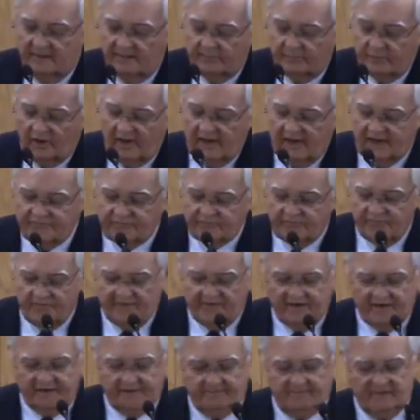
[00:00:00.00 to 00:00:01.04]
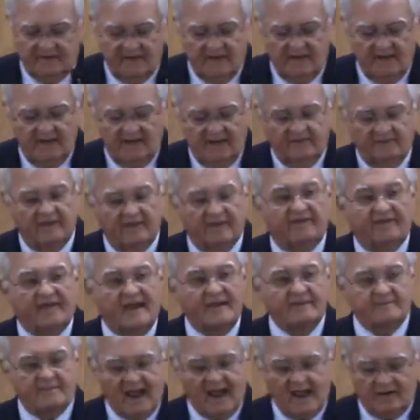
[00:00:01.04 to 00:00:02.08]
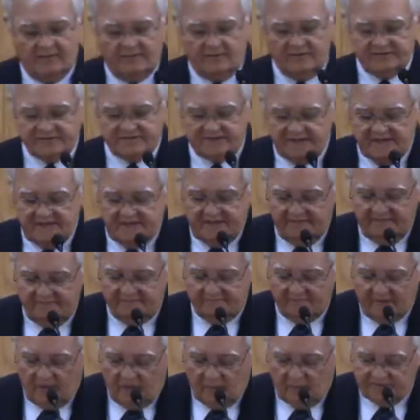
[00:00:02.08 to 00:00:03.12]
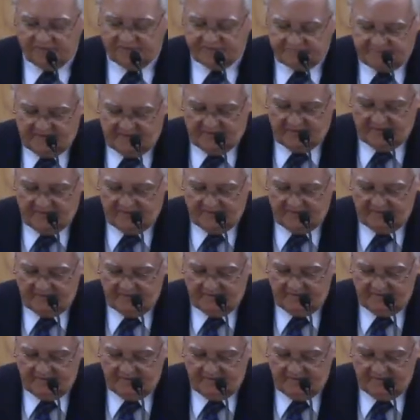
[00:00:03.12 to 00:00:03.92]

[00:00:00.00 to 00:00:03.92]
prayed for them that they might receive the Holy Spirit.